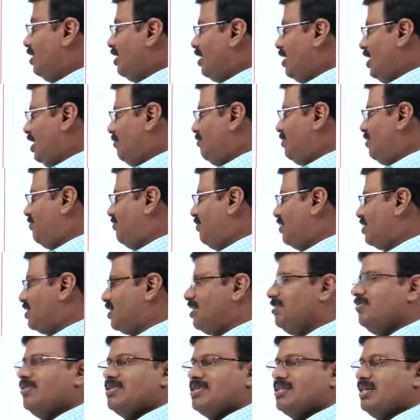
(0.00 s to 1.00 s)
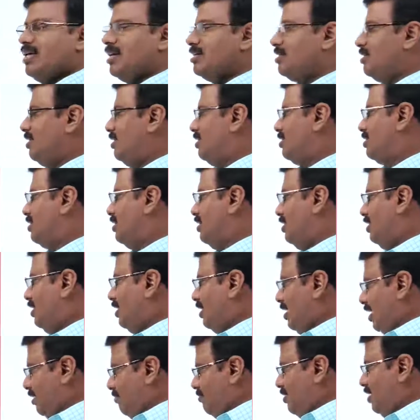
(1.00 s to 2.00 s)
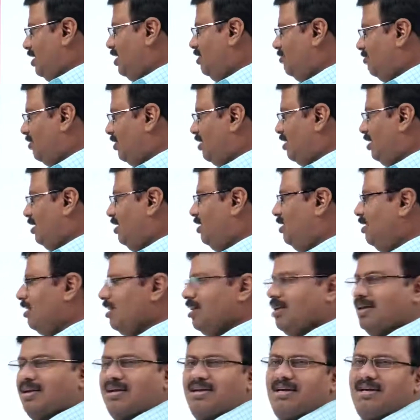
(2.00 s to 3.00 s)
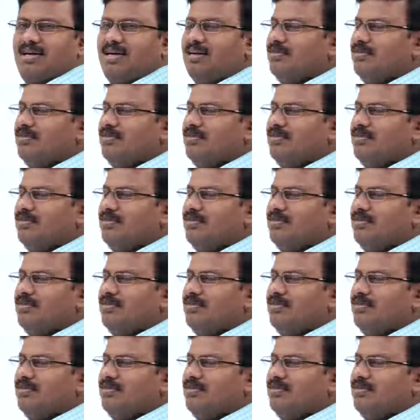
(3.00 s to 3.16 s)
Keep the first inversion as it is. Keep the inner